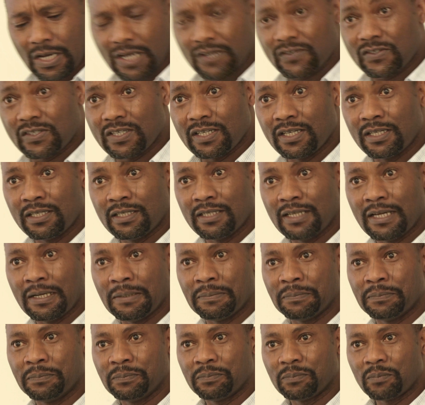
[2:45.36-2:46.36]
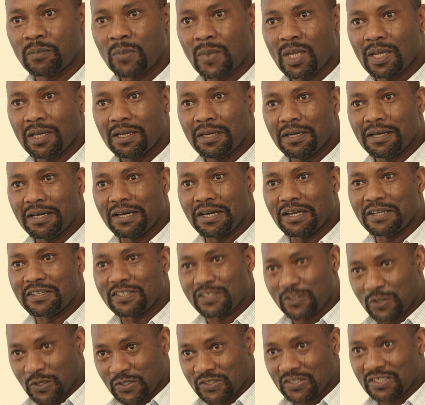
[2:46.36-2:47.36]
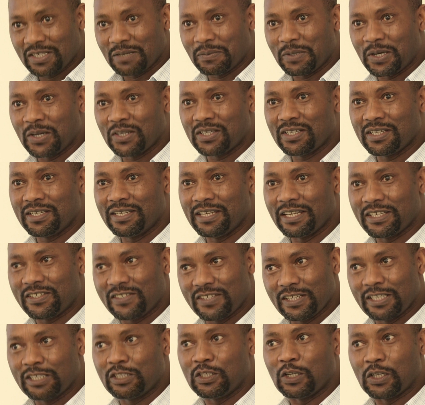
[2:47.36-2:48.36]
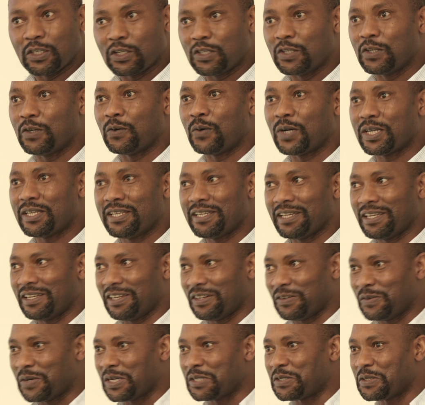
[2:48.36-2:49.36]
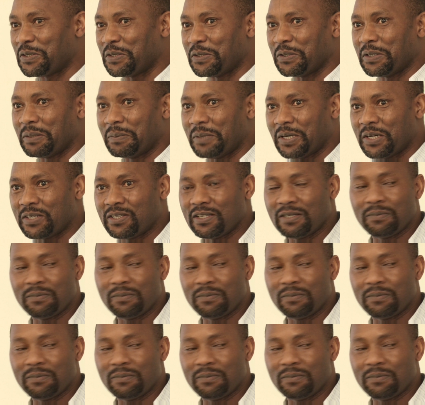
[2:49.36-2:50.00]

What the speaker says: Still discussing about it. They still don't know what they want to do about it.